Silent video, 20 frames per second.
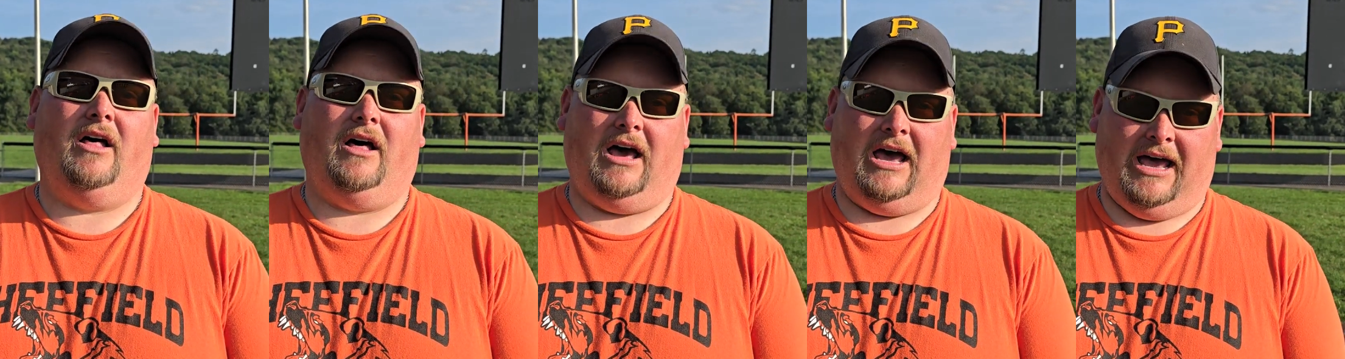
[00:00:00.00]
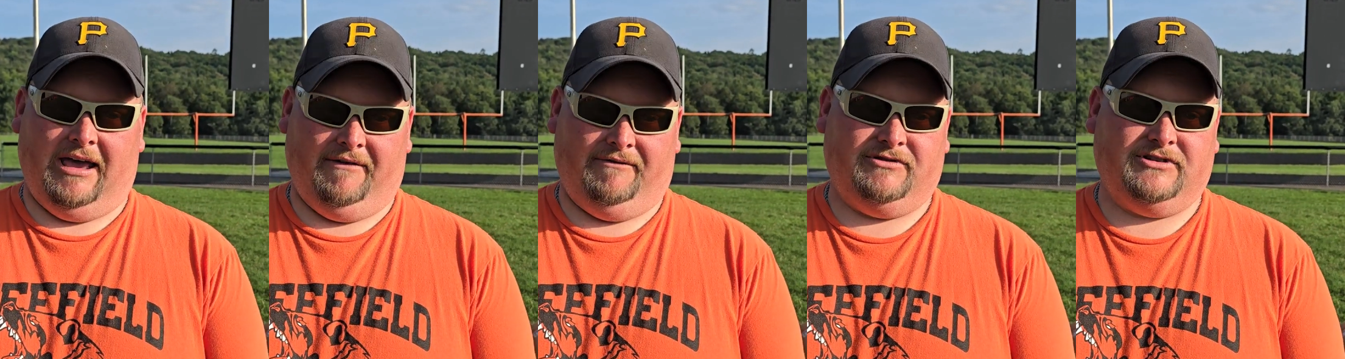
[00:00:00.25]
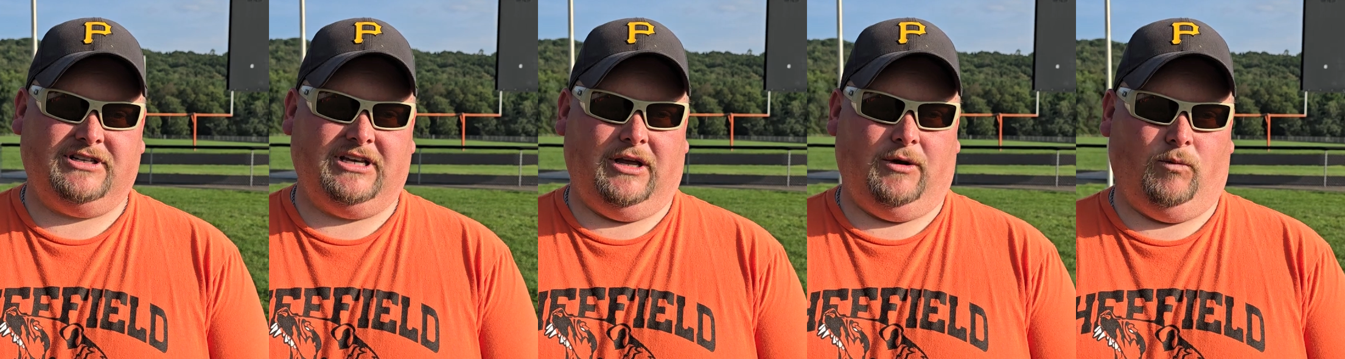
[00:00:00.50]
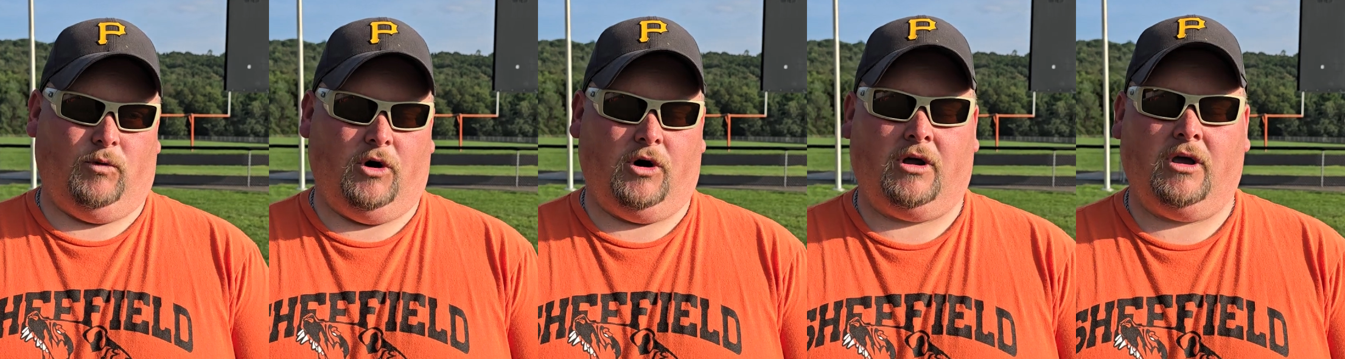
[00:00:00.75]
I've
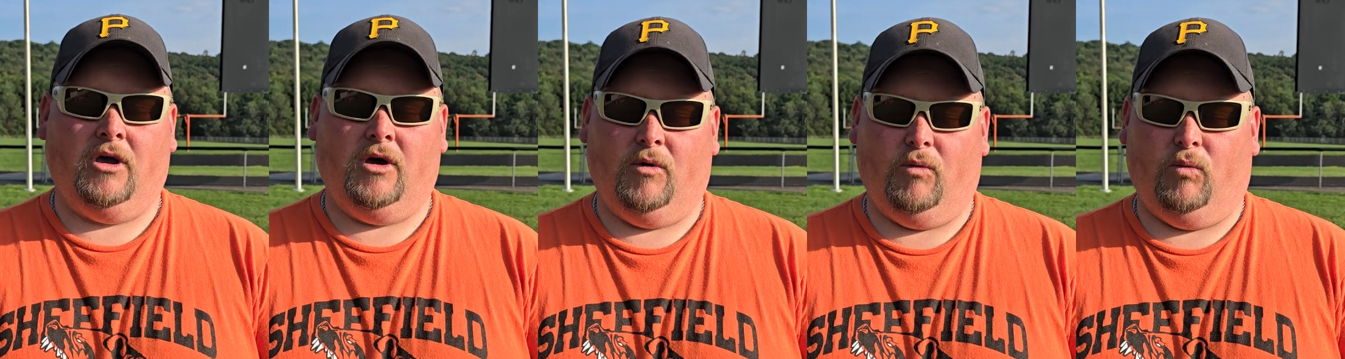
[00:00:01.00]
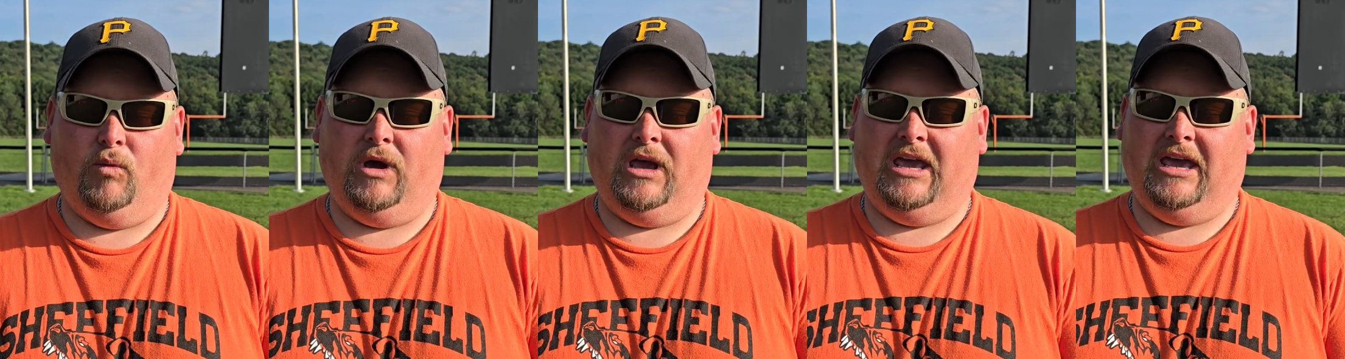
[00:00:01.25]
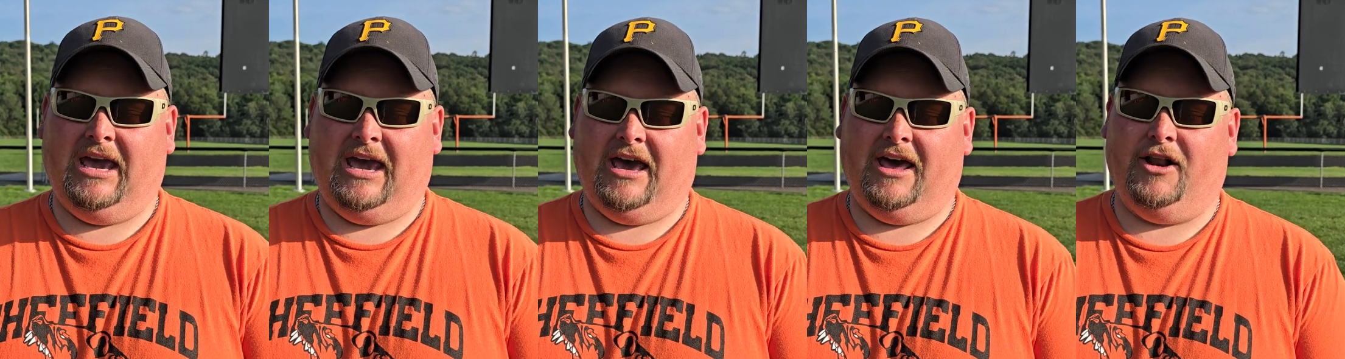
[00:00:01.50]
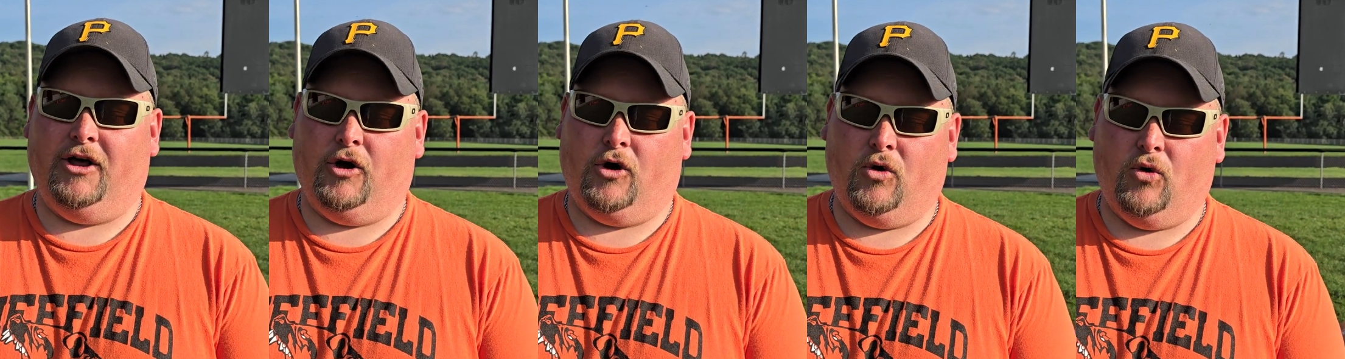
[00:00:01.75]
seen work. We
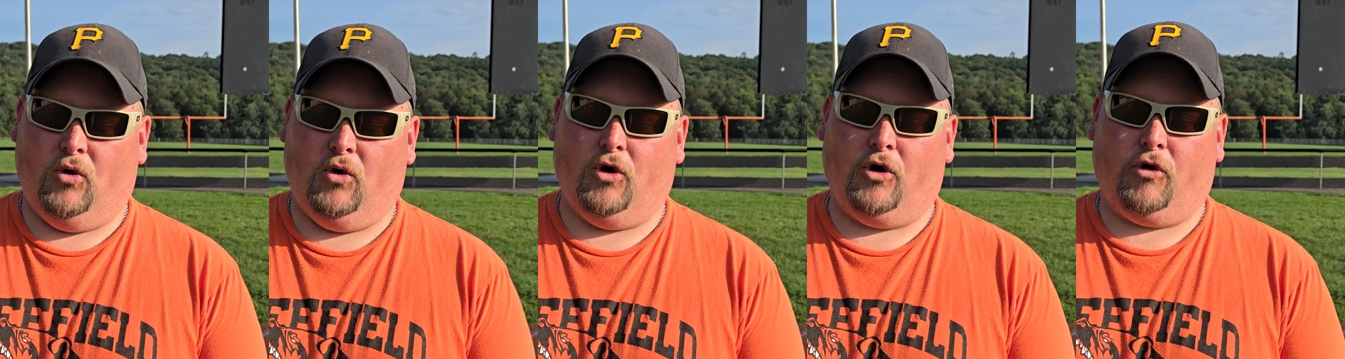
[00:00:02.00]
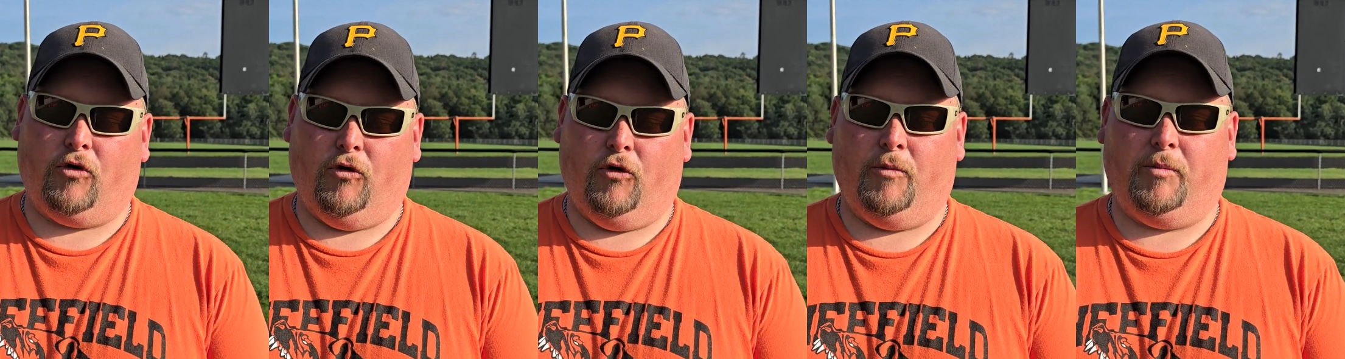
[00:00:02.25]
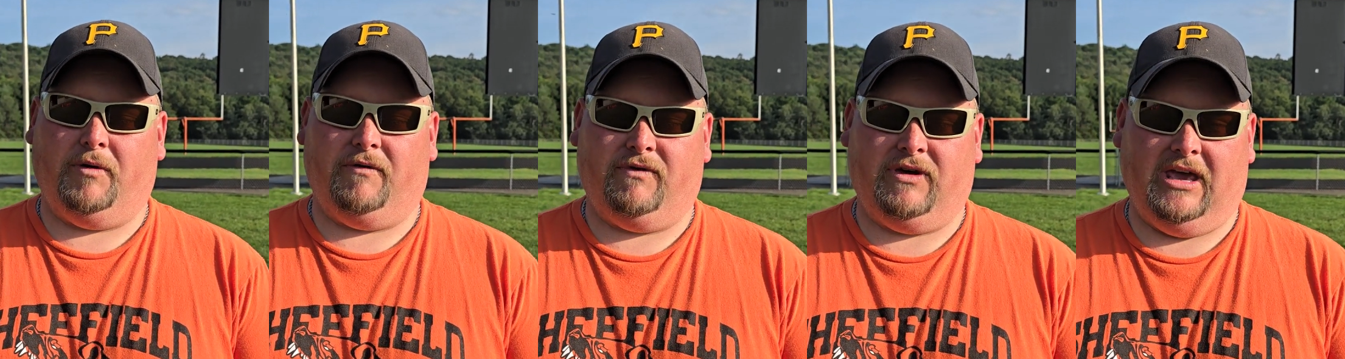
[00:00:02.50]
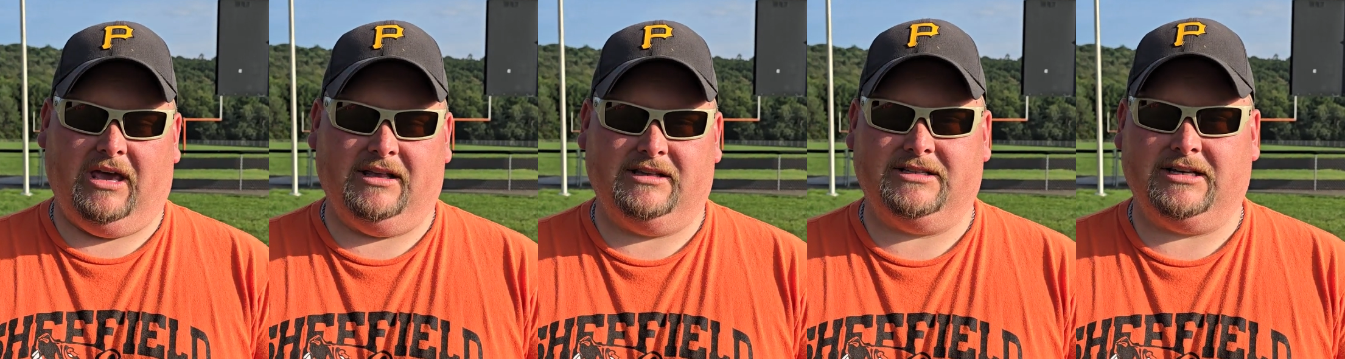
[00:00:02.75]
had a core group of
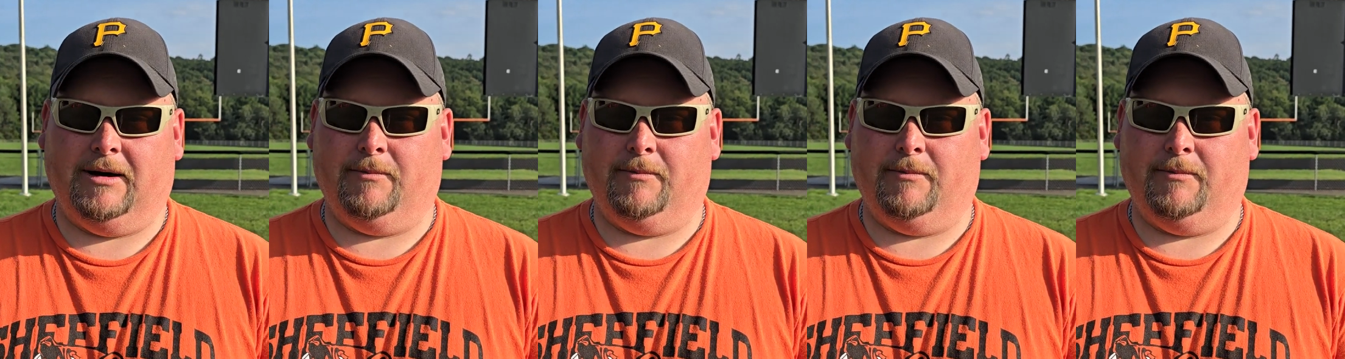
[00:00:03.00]
kids.